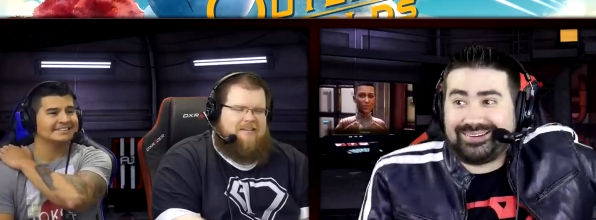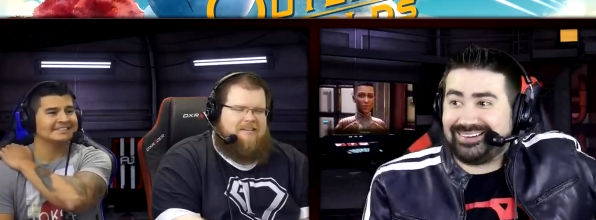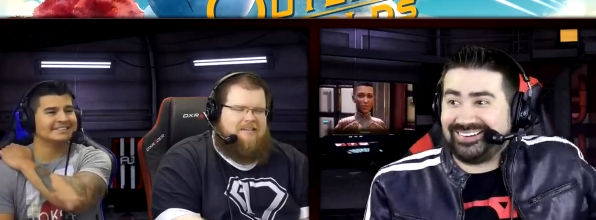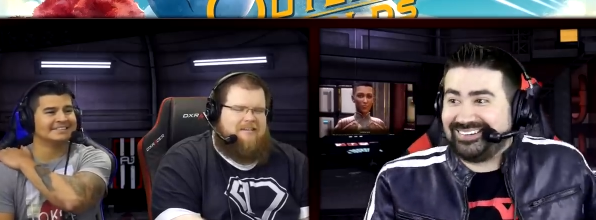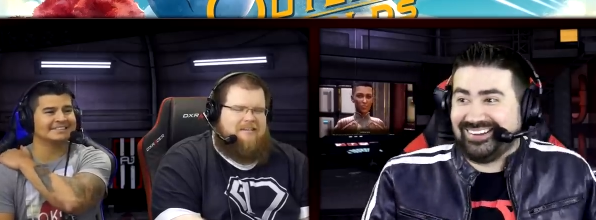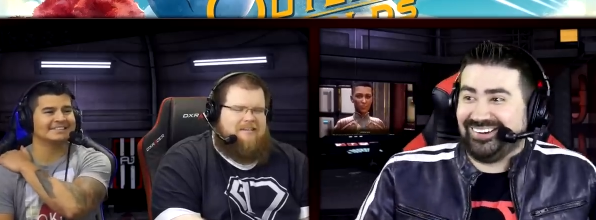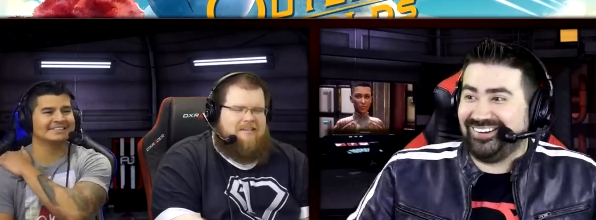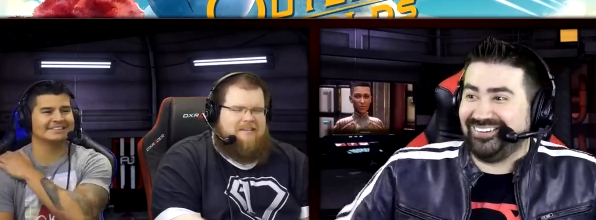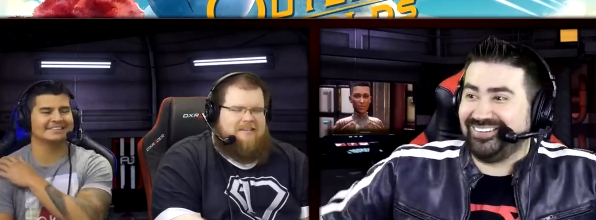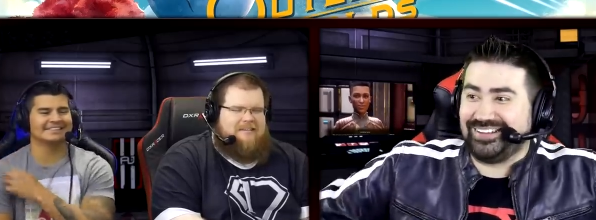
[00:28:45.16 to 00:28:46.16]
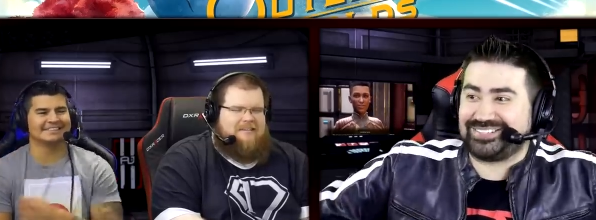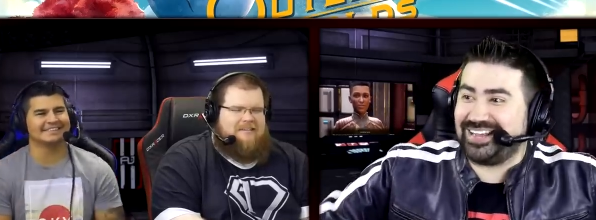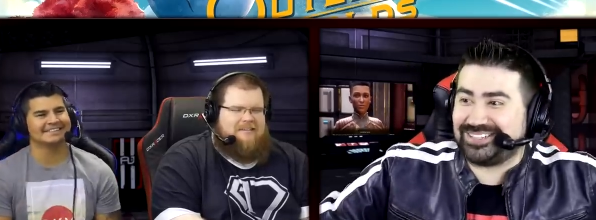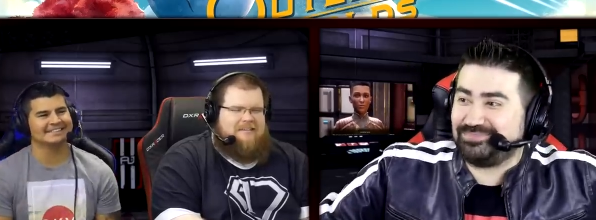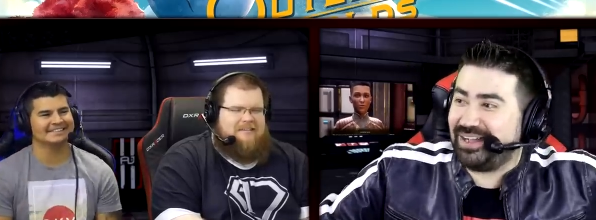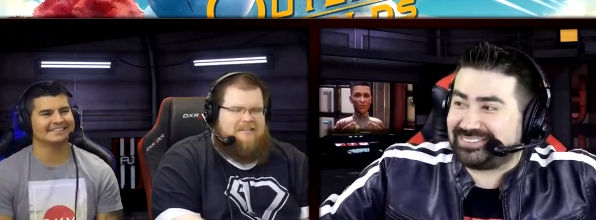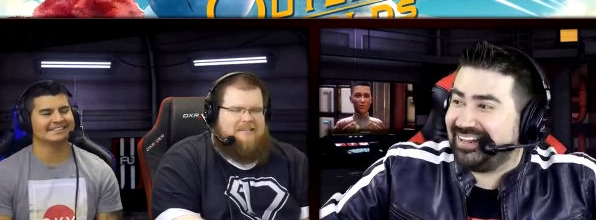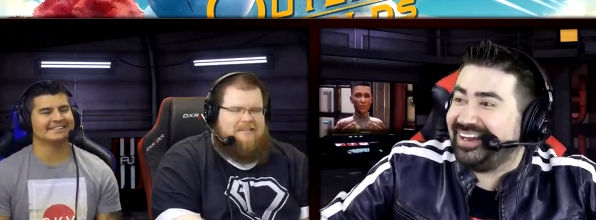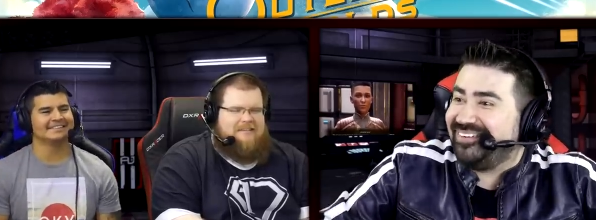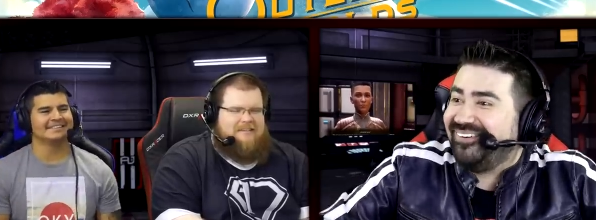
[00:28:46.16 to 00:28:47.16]
Speaker 1: and you know it's
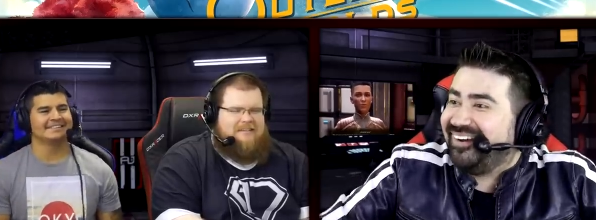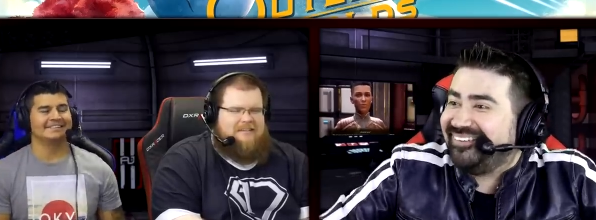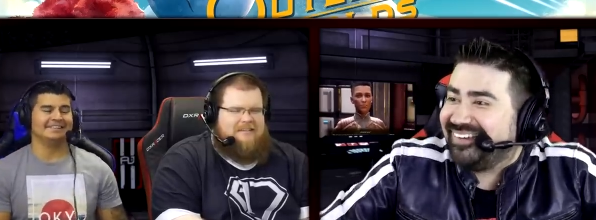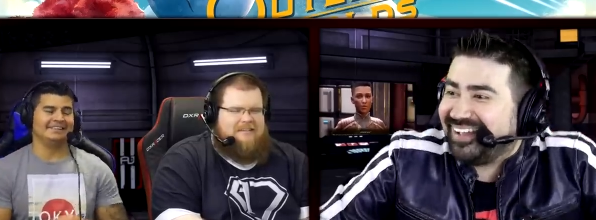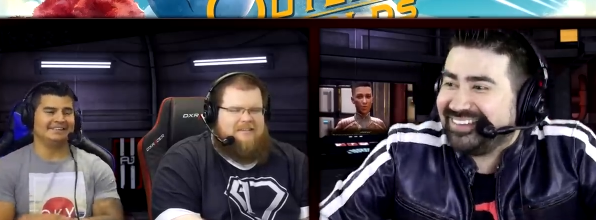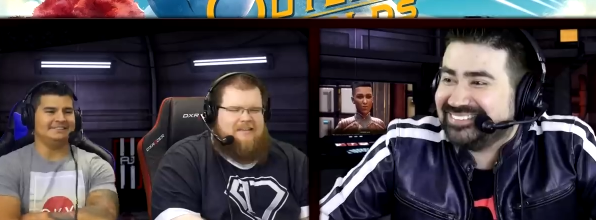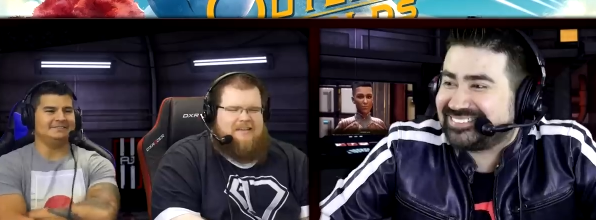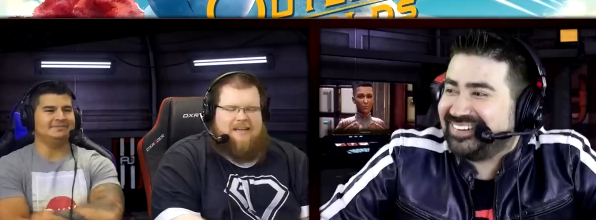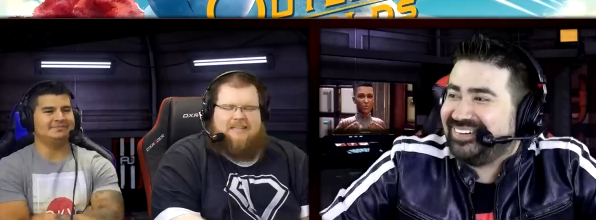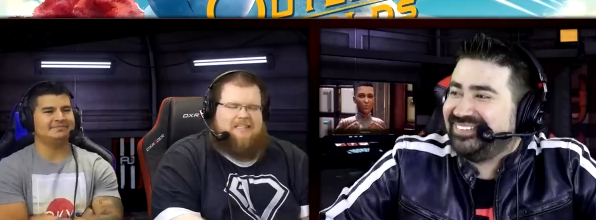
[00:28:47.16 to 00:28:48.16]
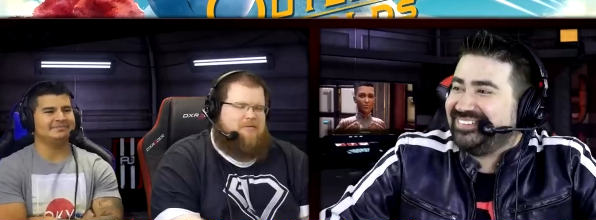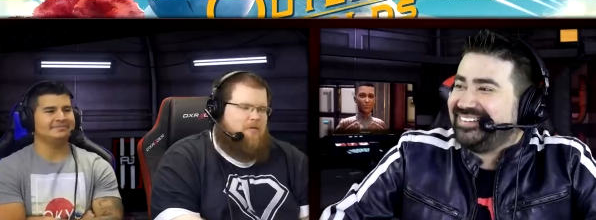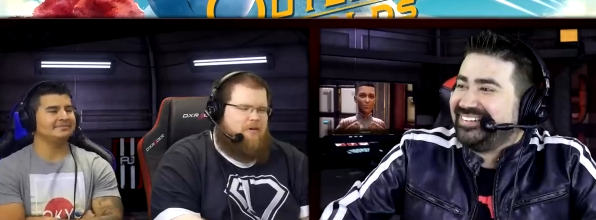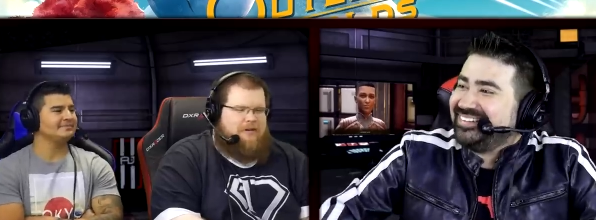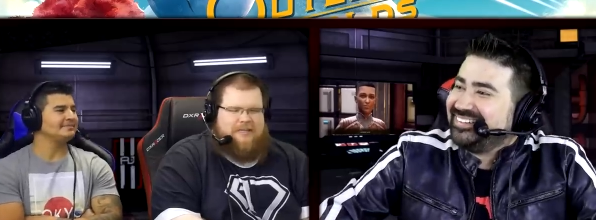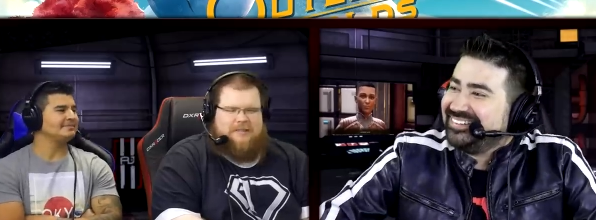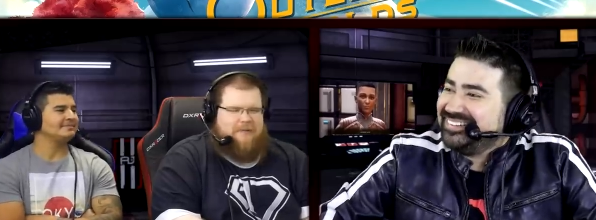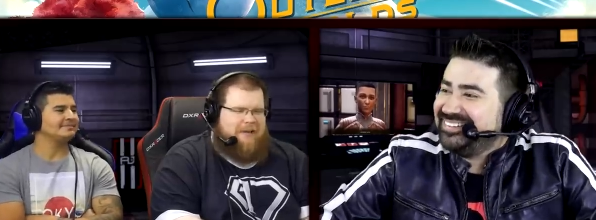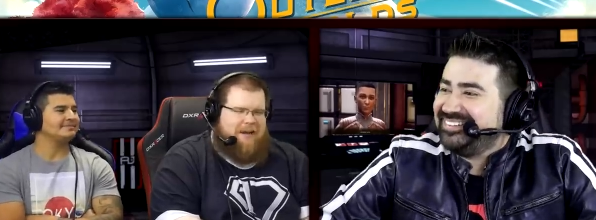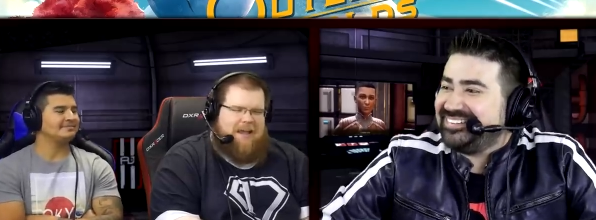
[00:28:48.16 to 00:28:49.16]
xbox anywhere right yeah. so that just
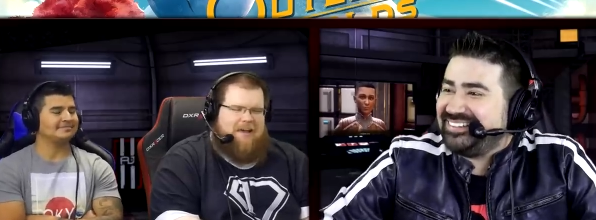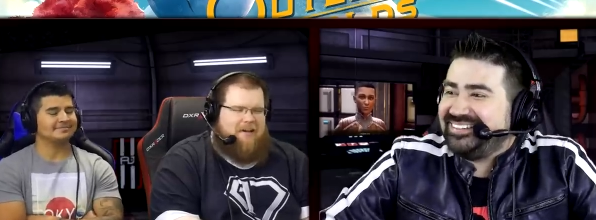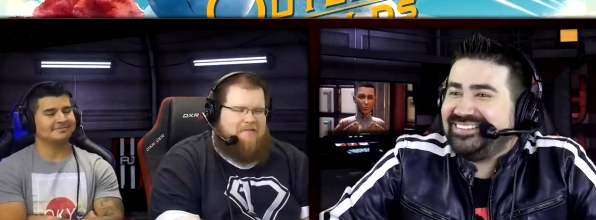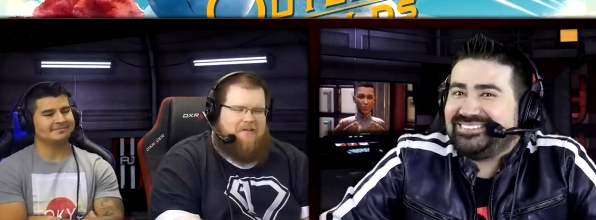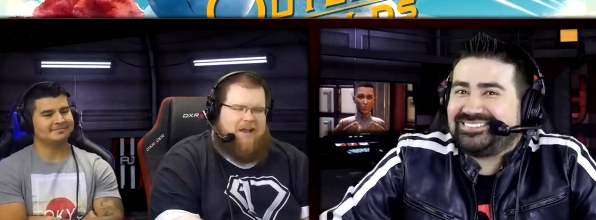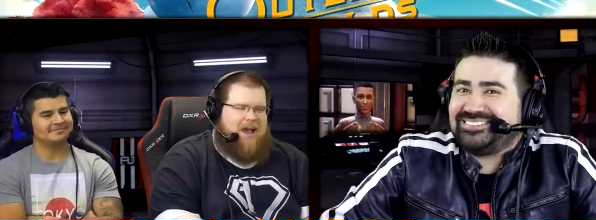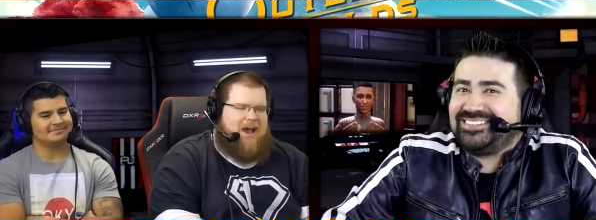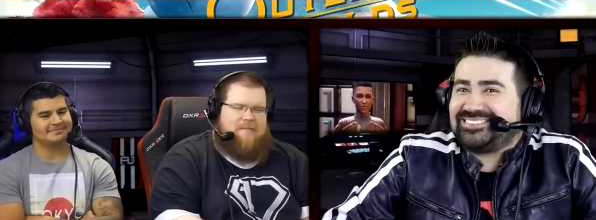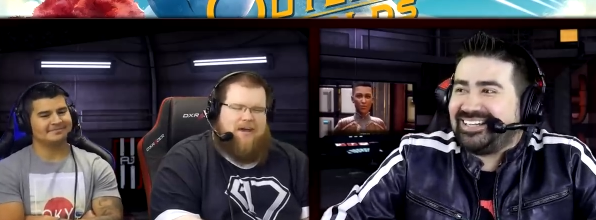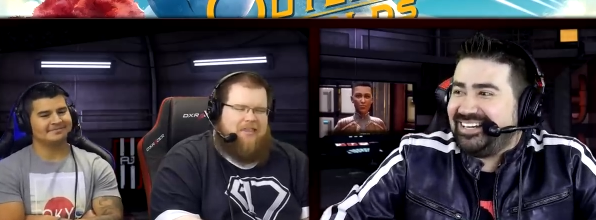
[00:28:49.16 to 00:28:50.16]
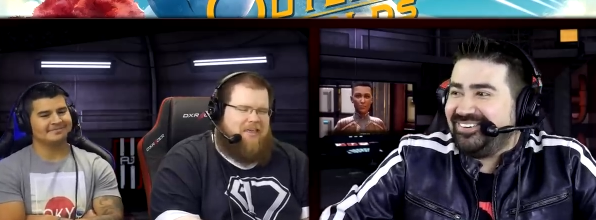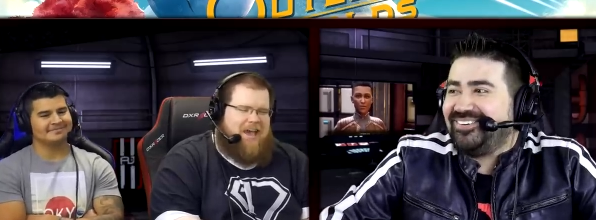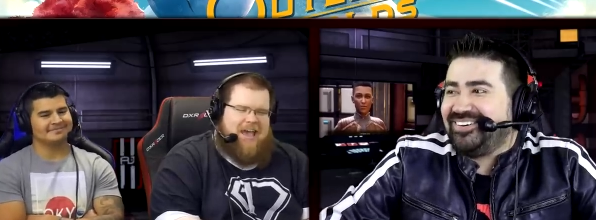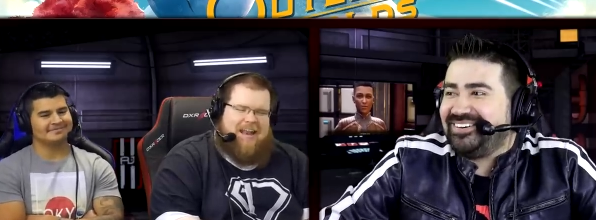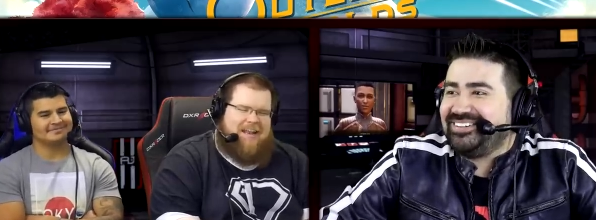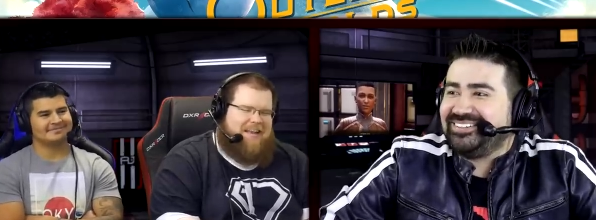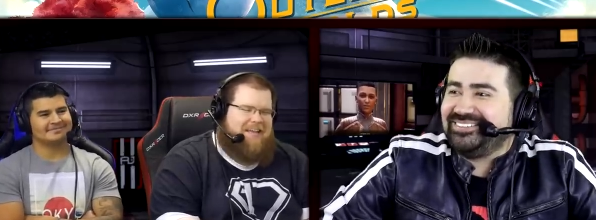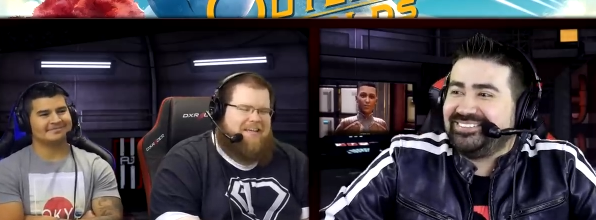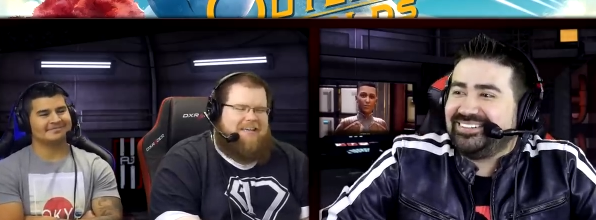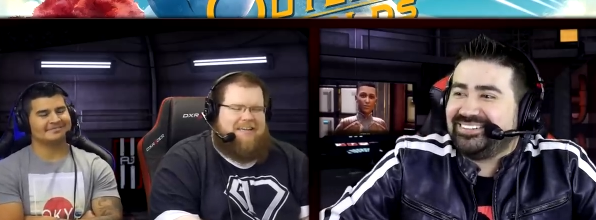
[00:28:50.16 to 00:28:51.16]
worries
Speaker 2: me now i does, forgot about that
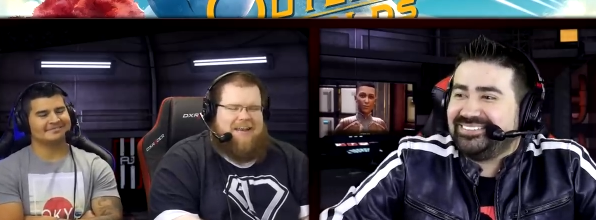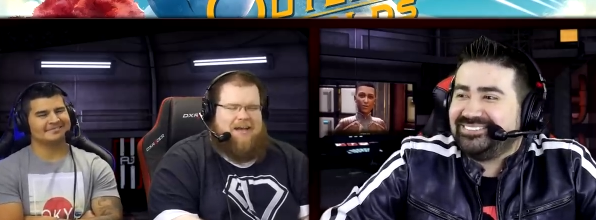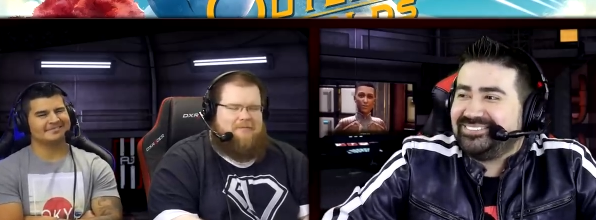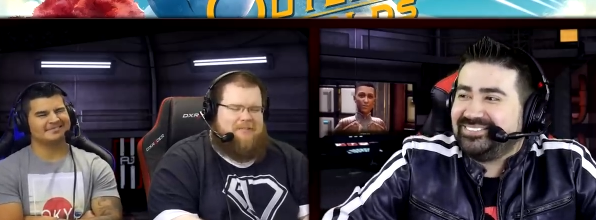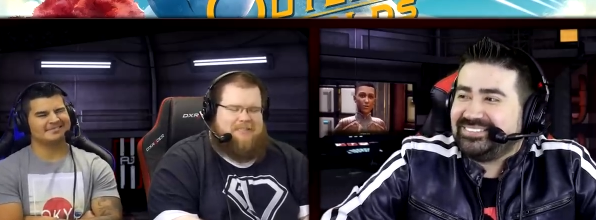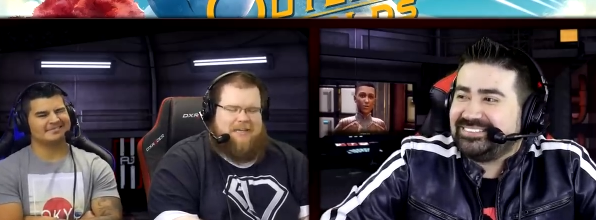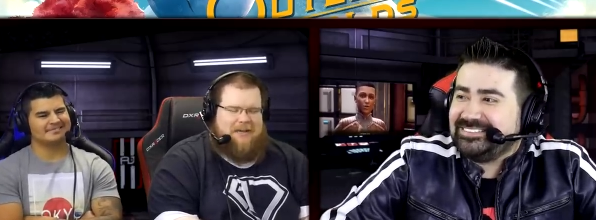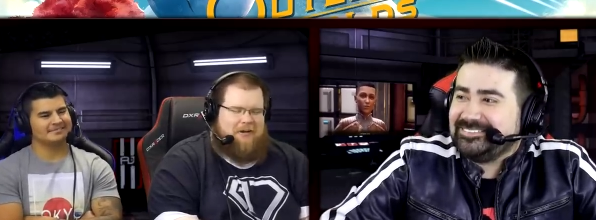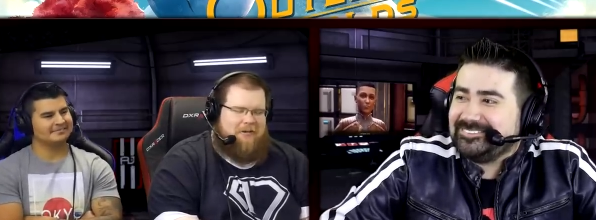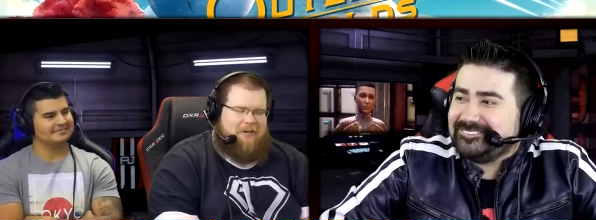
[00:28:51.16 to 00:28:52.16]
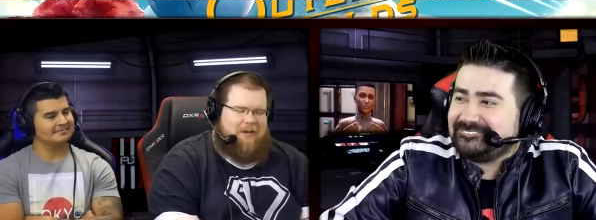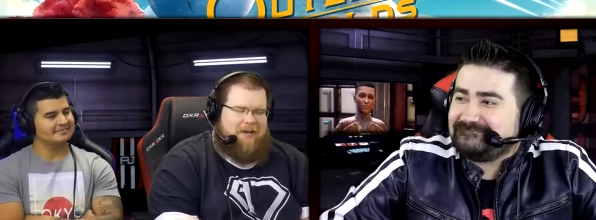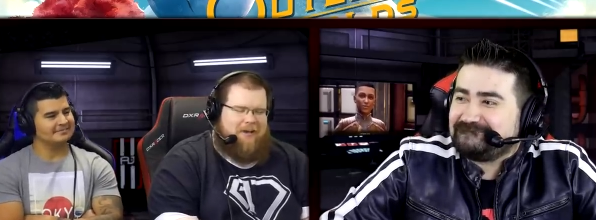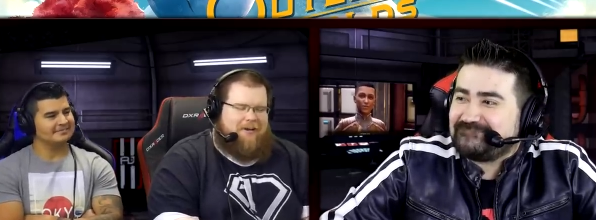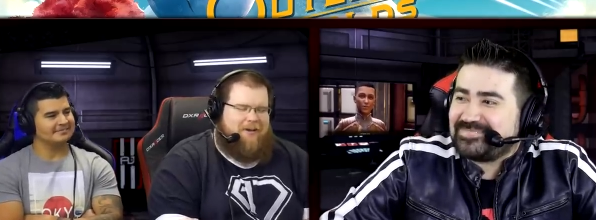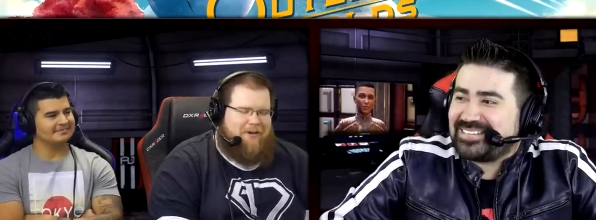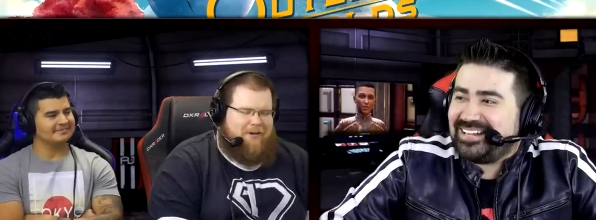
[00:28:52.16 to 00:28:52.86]
worry. yeah now i'm just we'll see. like oh
Speaker 1: no